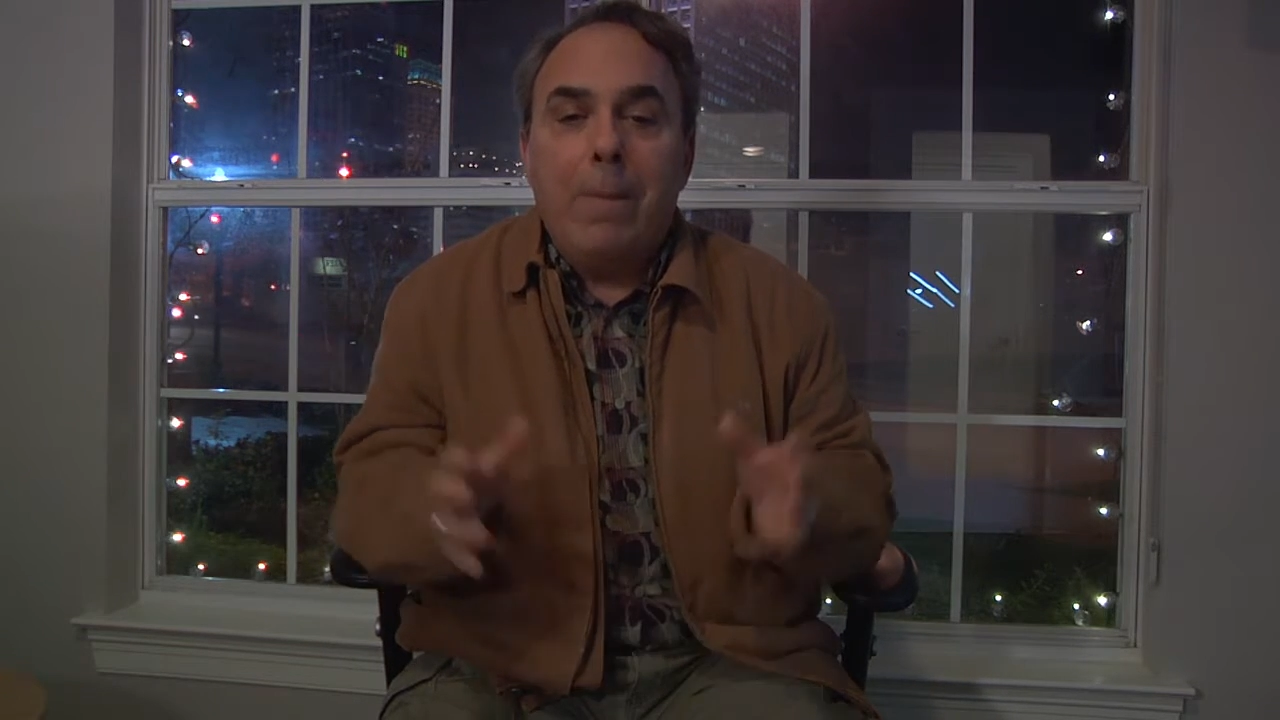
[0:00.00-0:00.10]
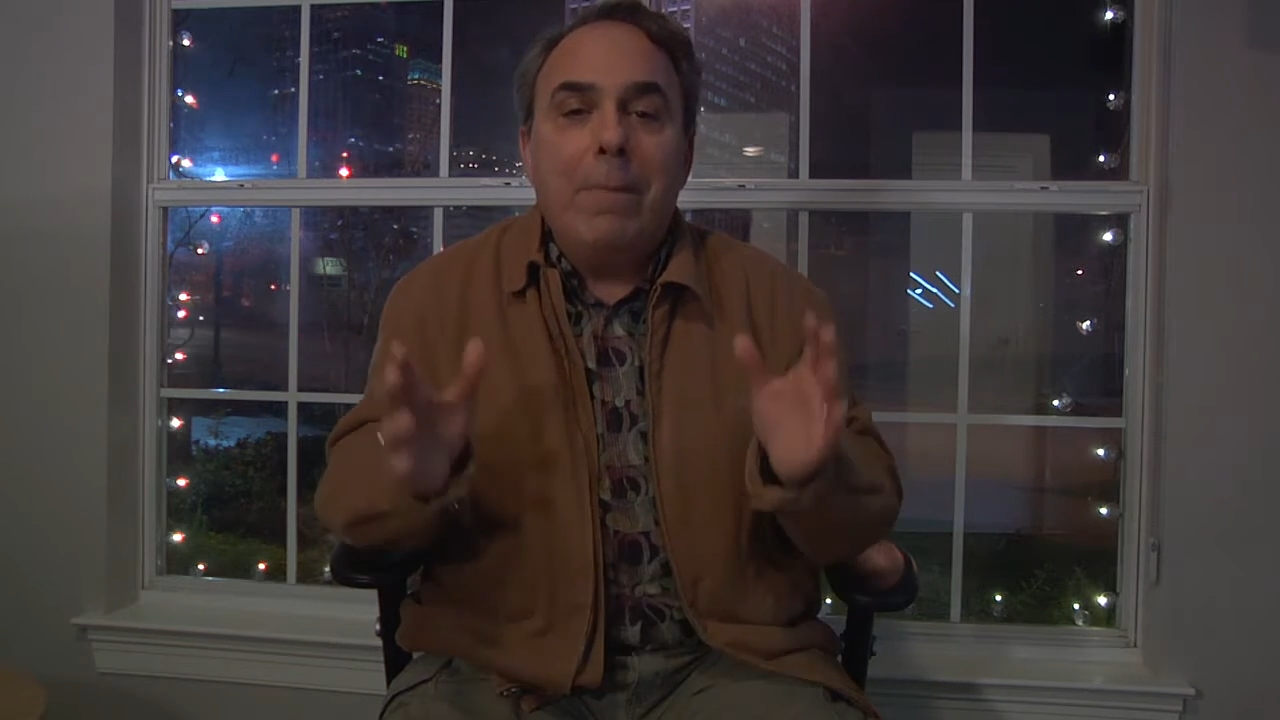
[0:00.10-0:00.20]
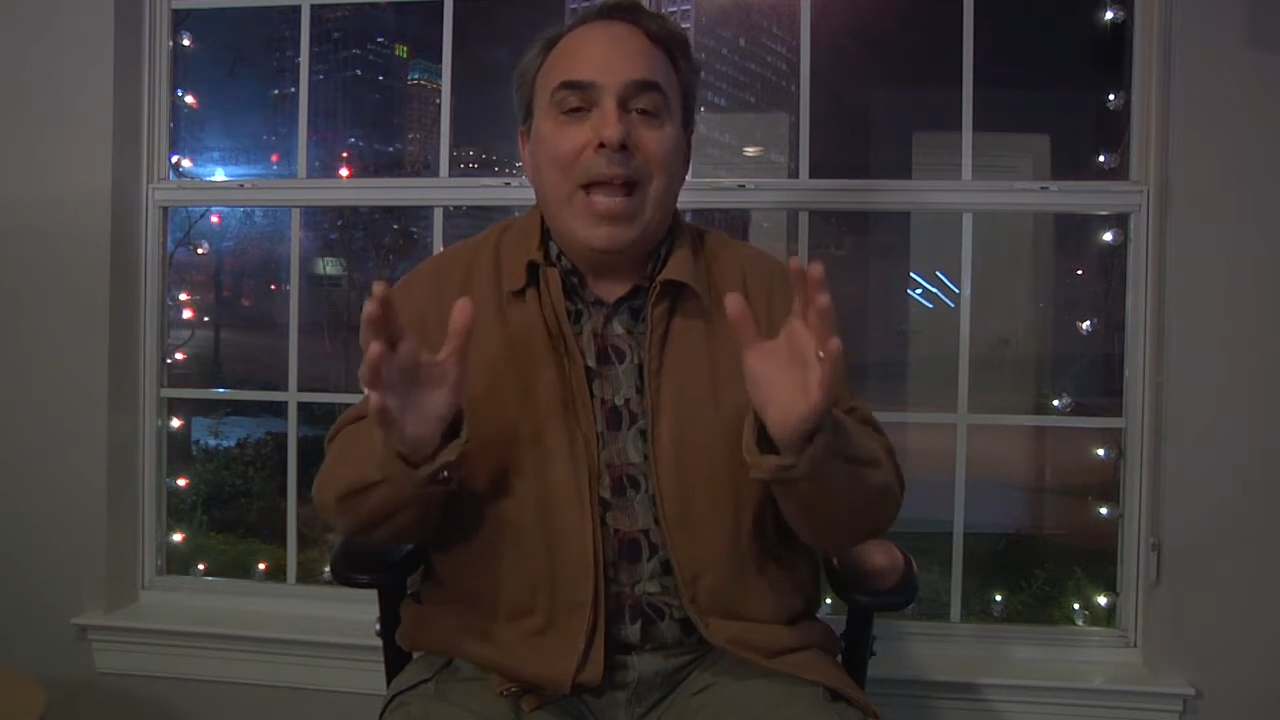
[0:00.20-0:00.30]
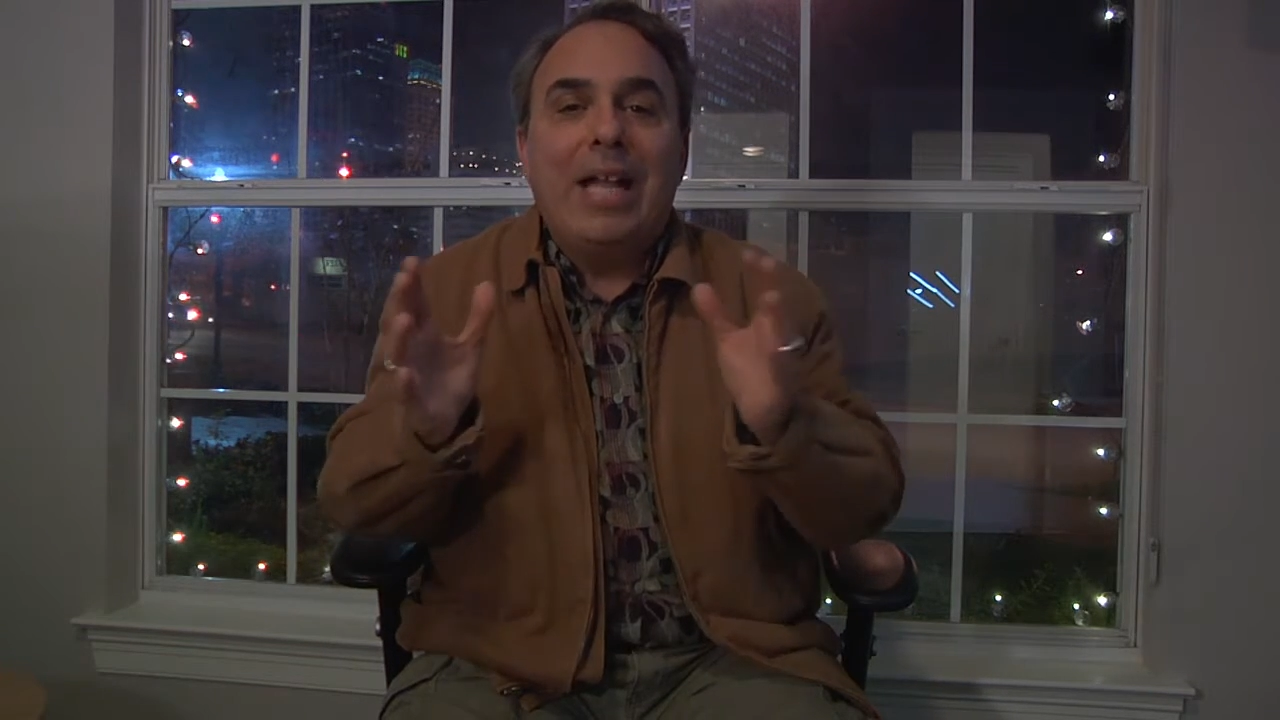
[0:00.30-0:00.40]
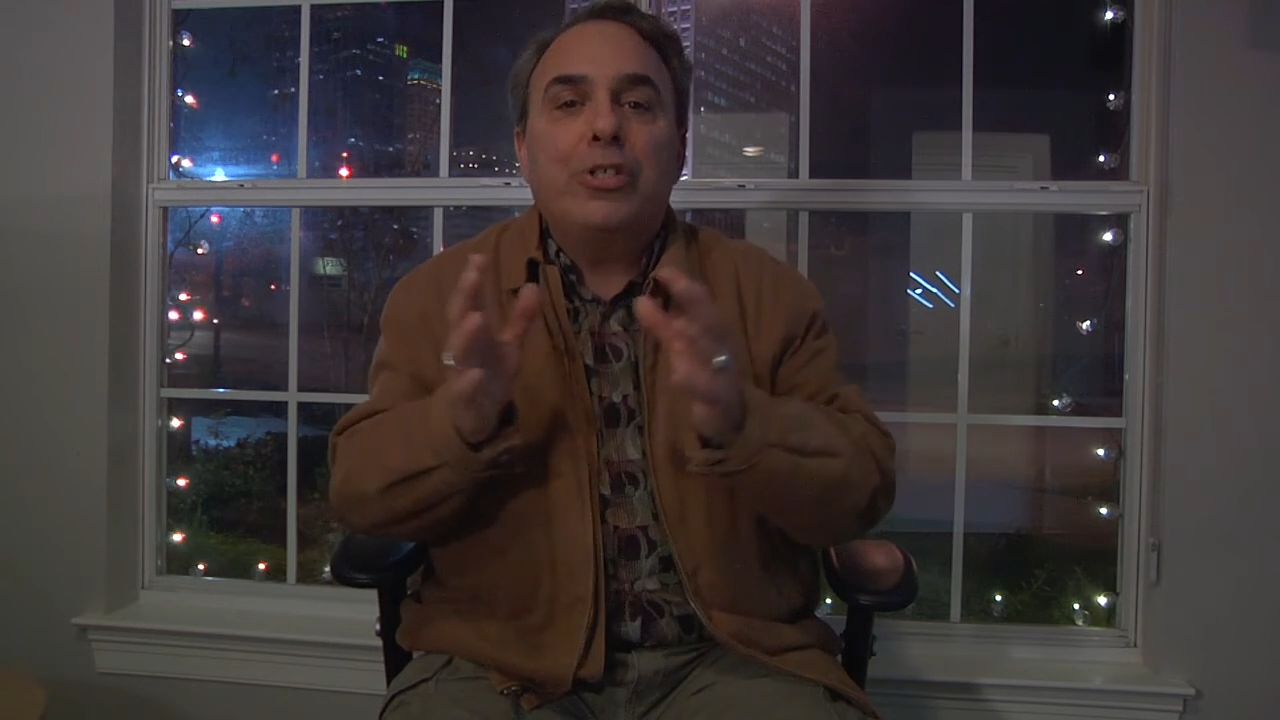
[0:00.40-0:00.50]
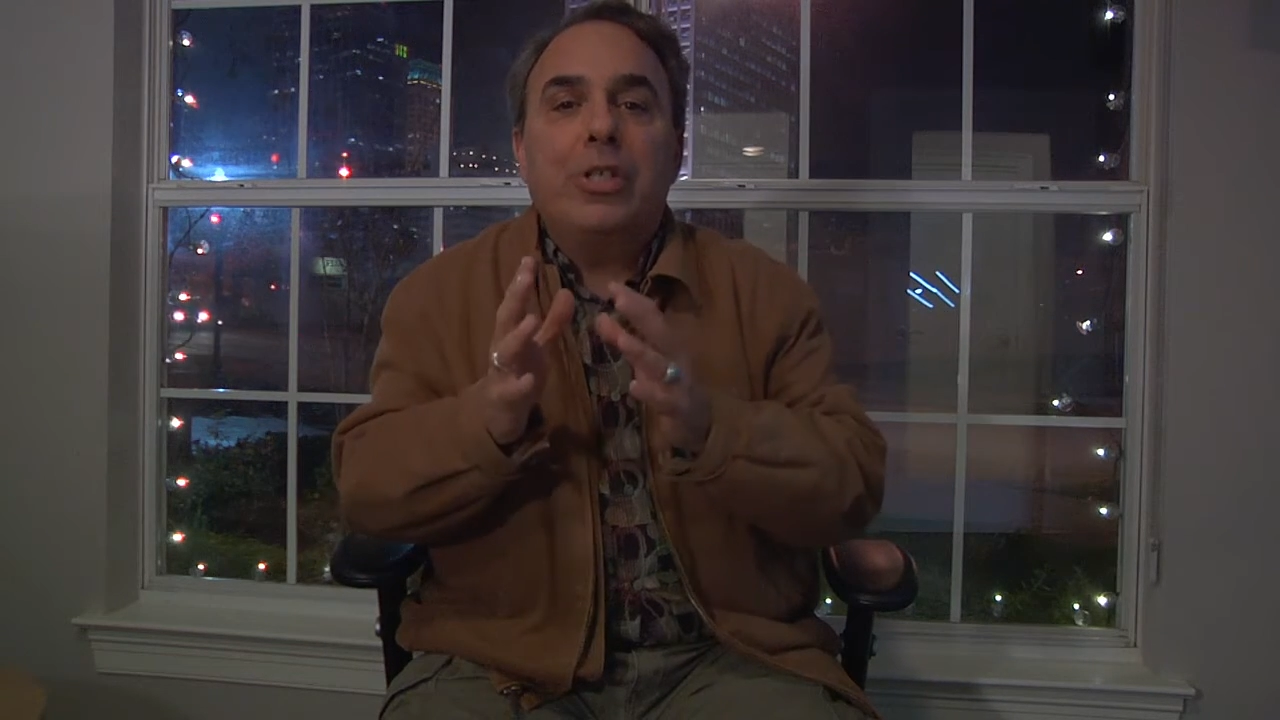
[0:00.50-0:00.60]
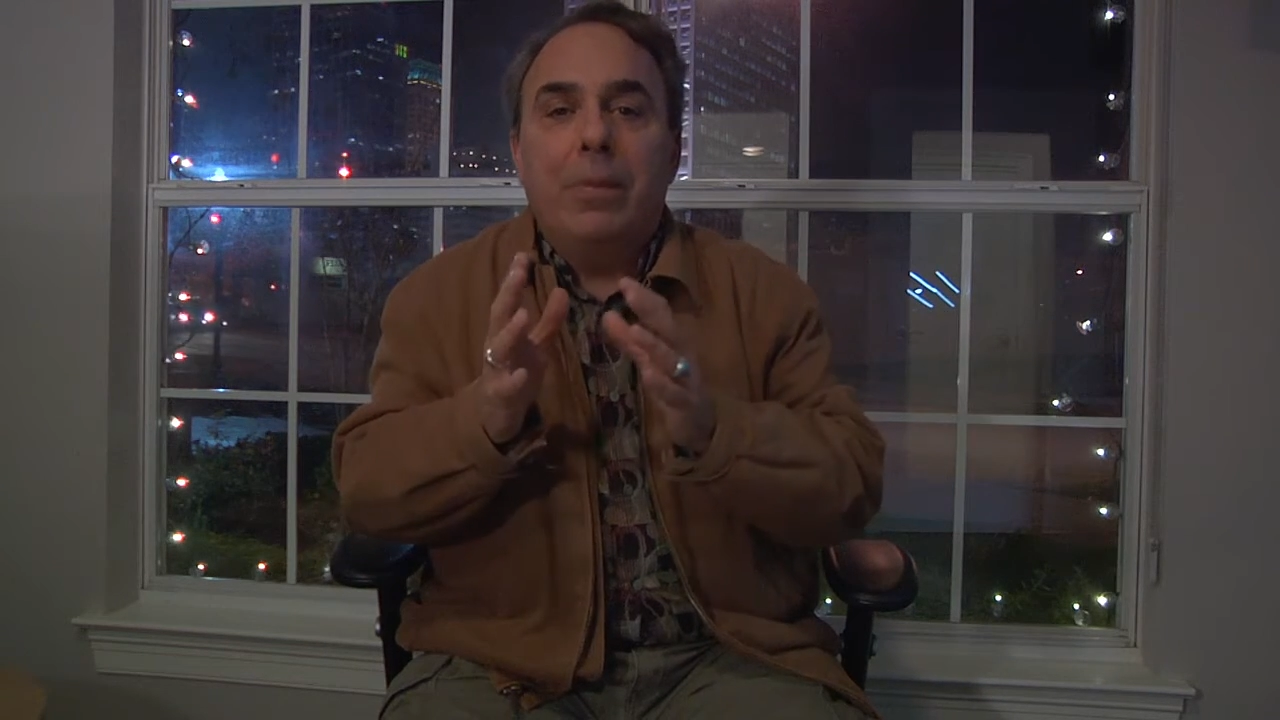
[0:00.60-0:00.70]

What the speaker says: to match